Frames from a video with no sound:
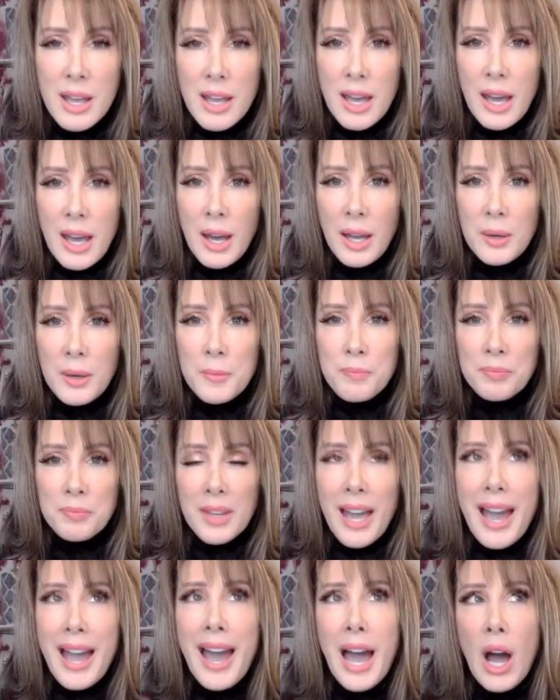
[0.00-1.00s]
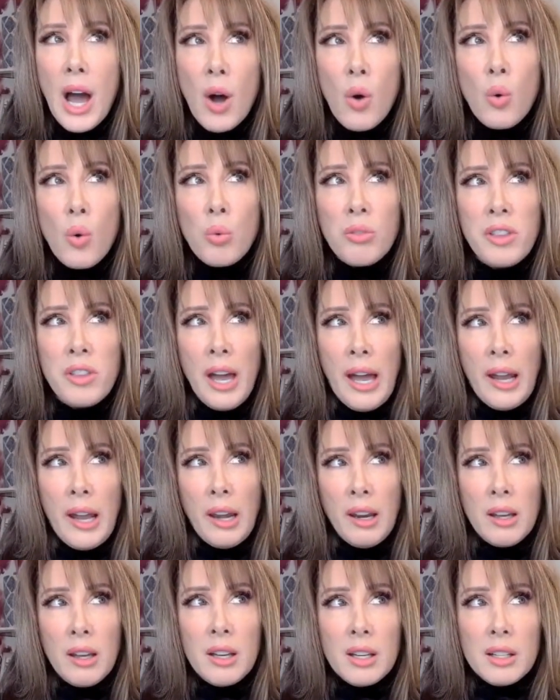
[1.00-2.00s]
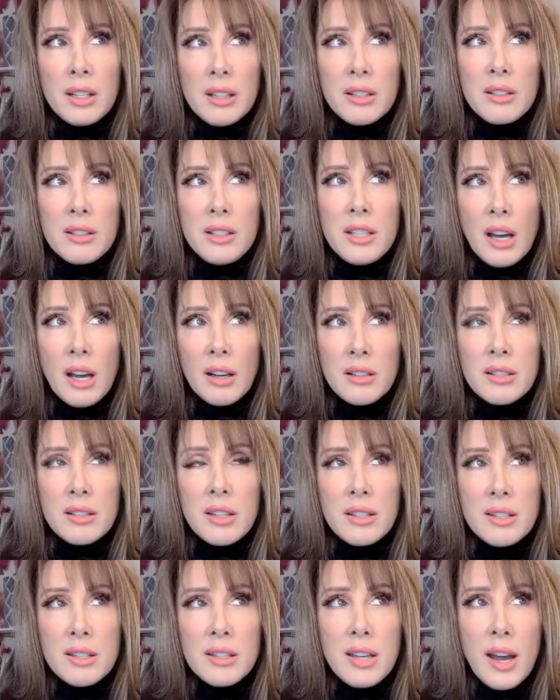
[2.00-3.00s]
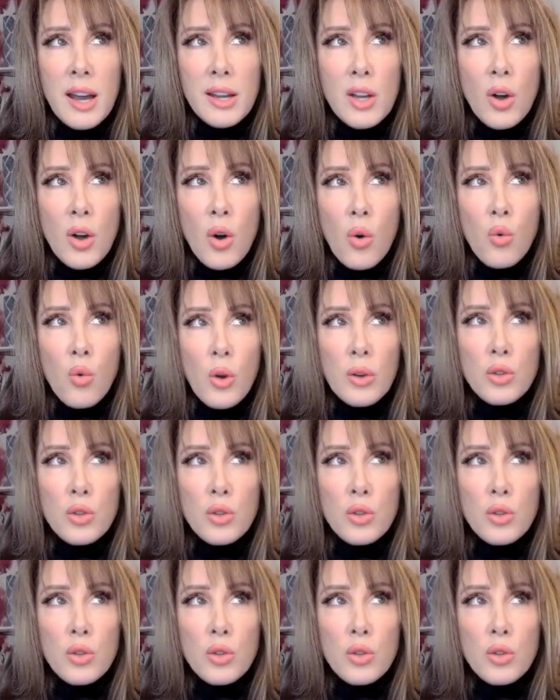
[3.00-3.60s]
And how then does the CIO